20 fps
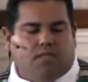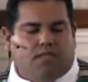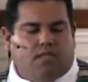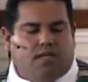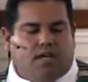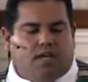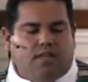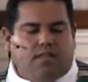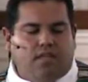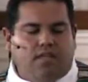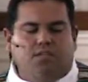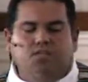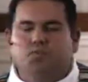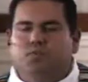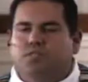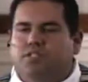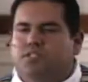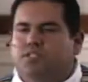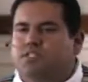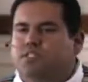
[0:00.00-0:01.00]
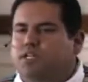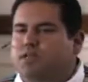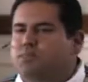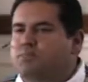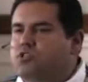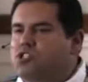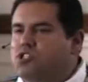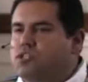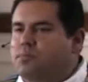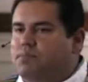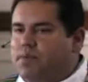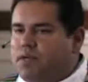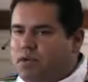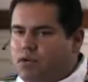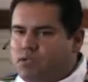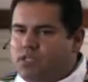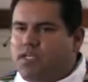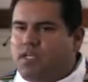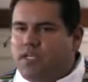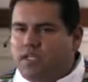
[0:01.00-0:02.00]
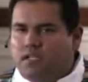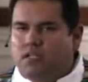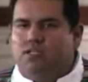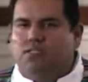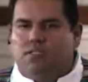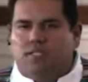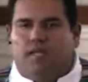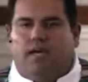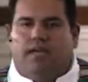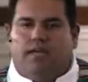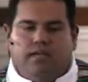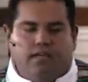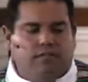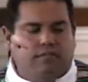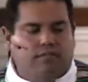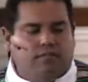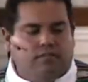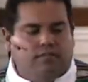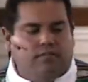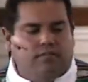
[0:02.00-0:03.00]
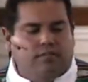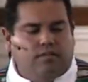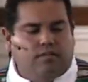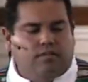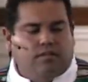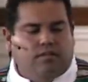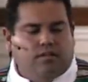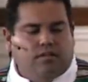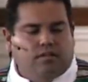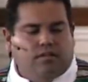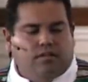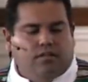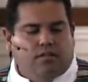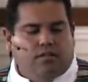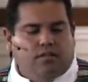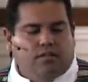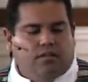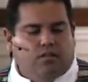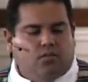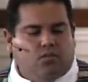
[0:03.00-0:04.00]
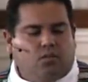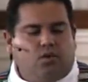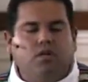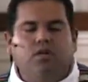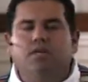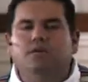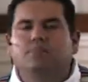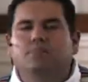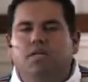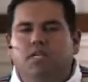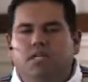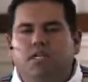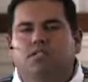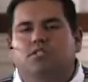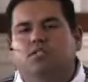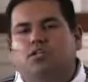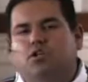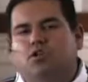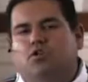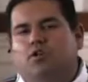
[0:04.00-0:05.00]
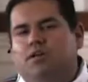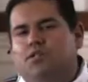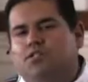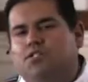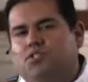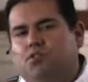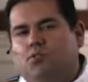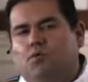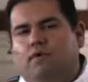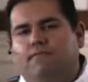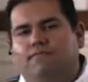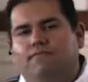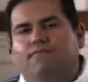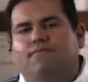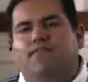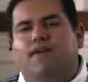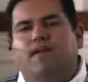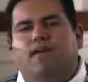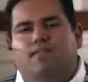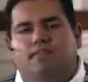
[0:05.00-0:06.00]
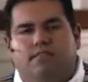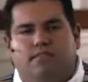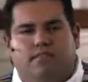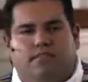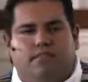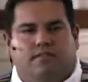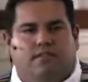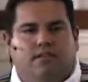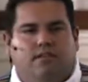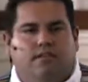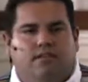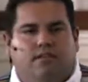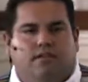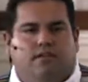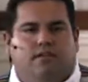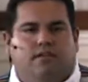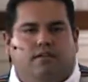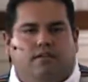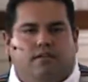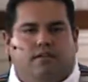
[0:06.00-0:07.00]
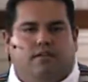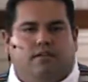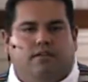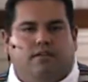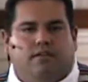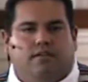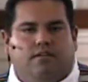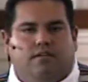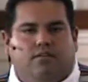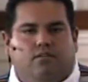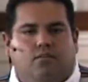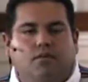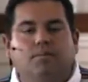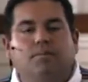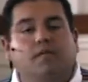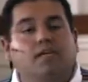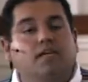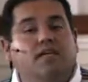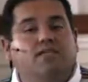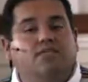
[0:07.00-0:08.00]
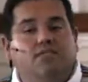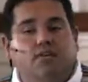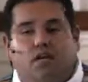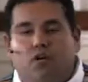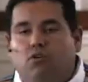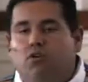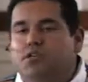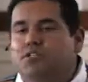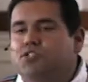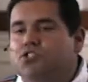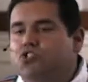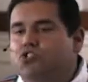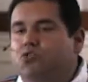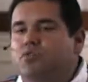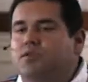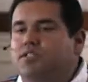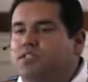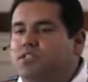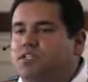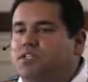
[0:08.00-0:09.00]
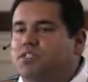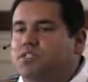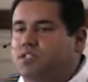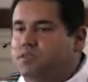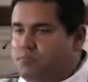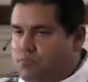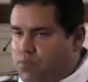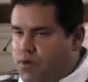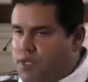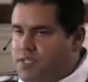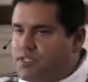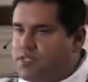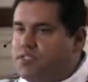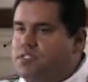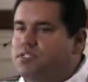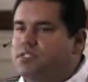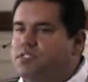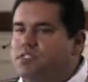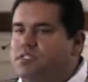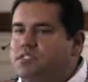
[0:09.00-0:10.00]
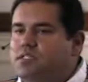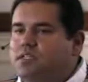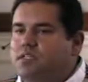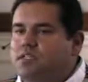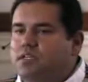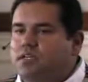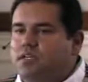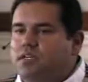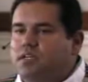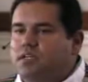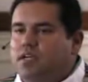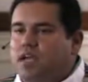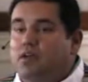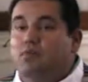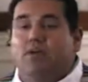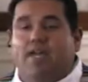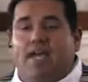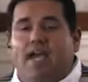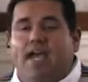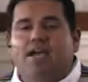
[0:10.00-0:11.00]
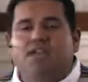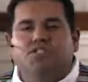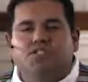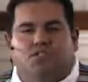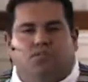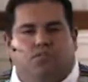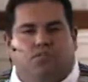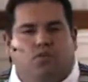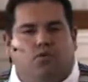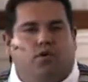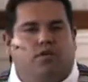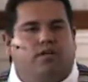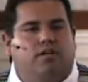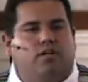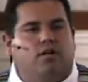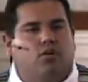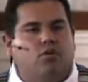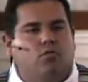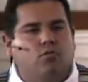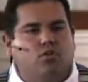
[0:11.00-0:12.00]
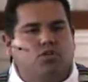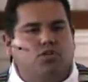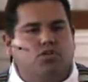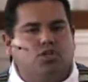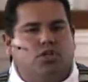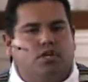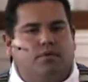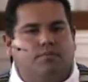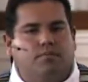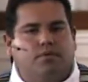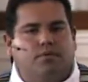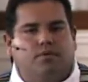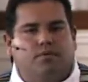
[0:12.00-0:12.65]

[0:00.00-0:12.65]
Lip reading: And that is what discipleship in our day looks like. We're committed to Christ through our faith. We believe that Christ joins us in presence, and we ask for it in our worship.